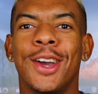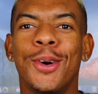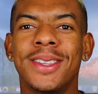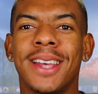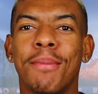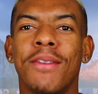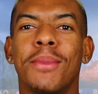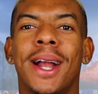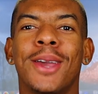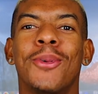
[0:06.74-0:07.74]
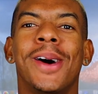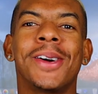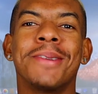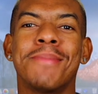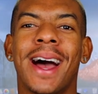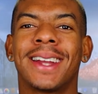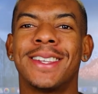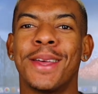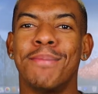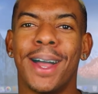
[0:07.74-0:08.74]
Yo, what's up, everybody? Welcome back
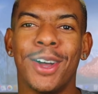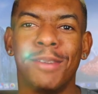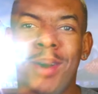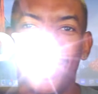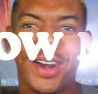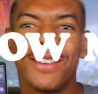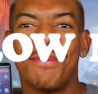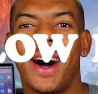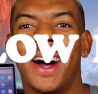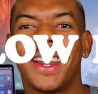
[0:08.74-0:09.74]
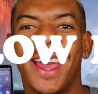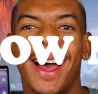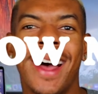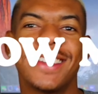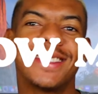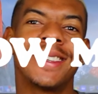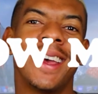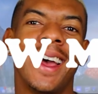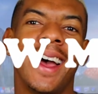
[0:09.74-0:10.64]
to the Mellow Marv podcast.